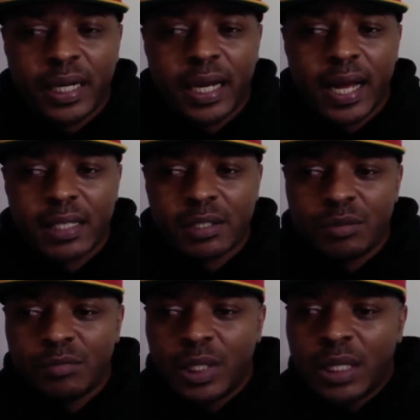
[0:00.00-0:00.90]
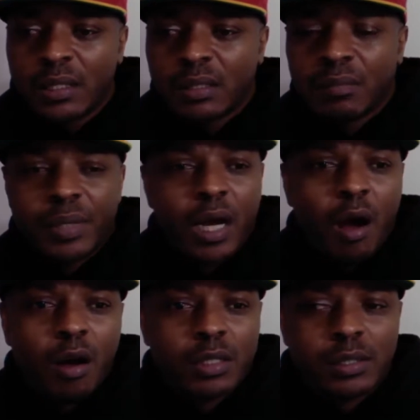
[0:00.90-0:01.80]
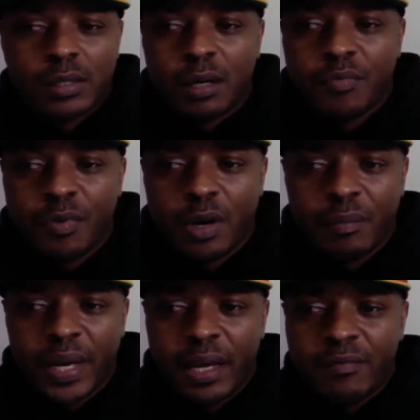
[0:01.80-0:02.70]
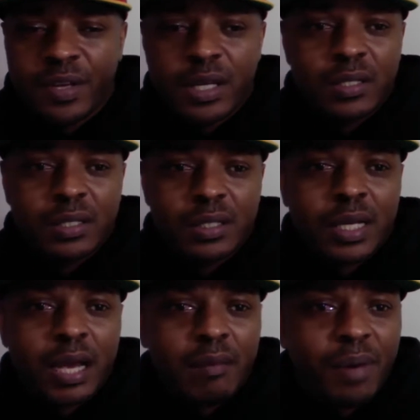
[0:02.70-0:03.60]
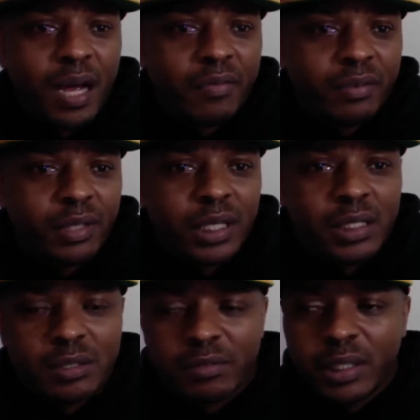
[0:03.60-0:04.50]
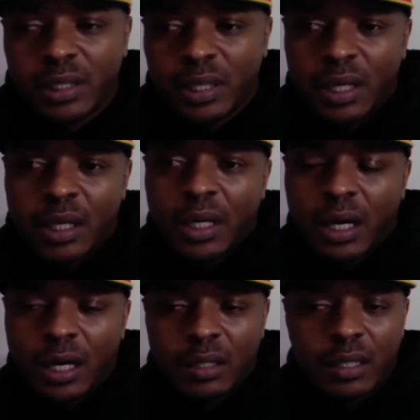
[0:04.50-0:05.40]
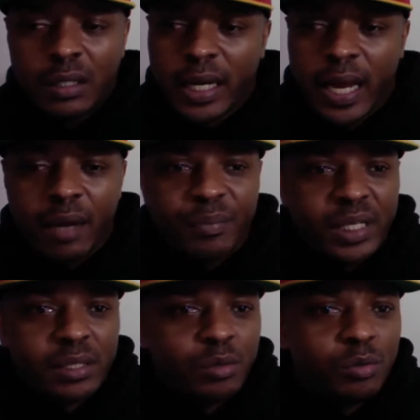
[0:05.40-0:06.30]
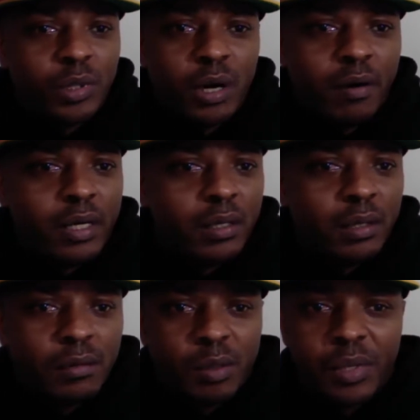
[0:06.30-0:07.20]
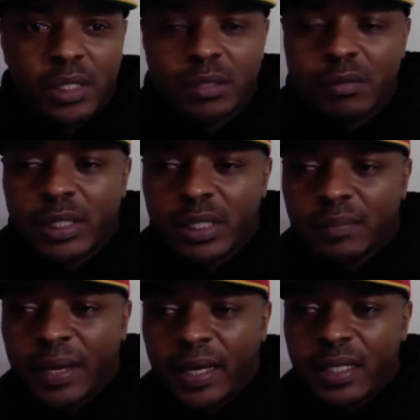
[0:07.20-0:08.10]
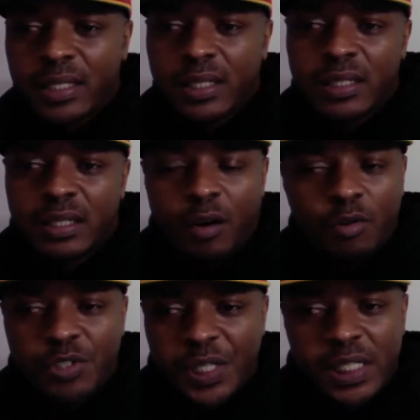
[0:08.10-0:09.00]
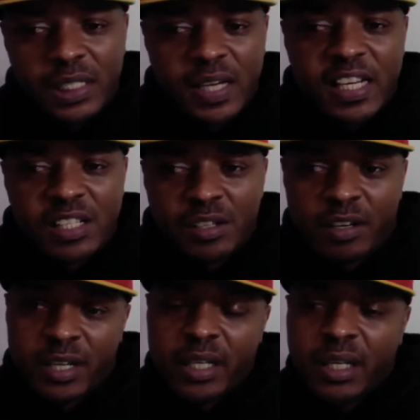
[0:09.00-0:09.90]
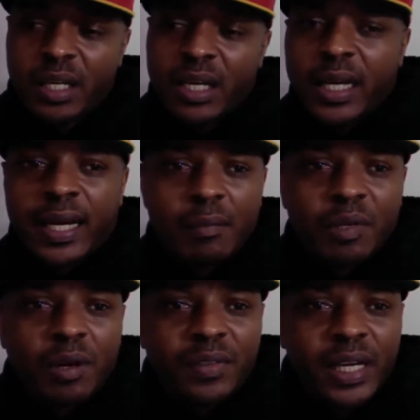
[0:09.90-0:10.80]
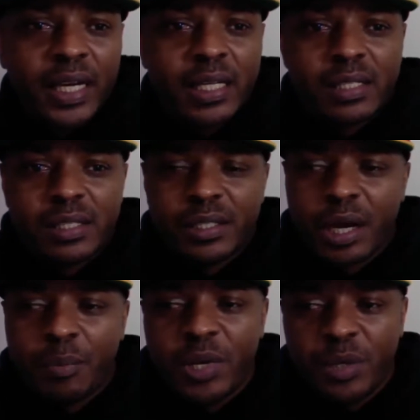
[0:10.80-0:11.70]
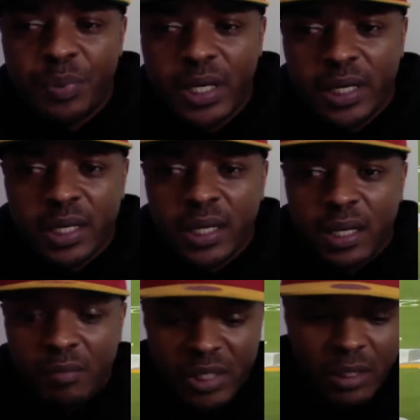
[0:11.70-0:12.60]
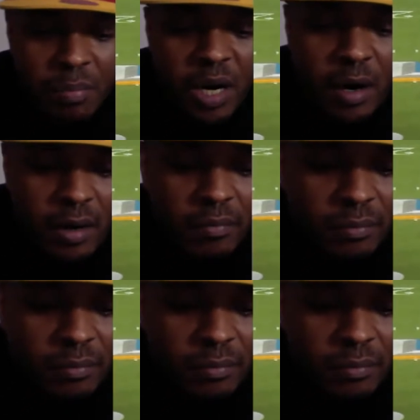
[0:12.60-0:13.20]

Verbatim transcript: They got some big horses up front, man. Villa just came back from the injury. They got Big Sue. We already know what Big Sue is, man. He's an OG. He's legendary. And coming off the edge is JPP and Mr. Bird.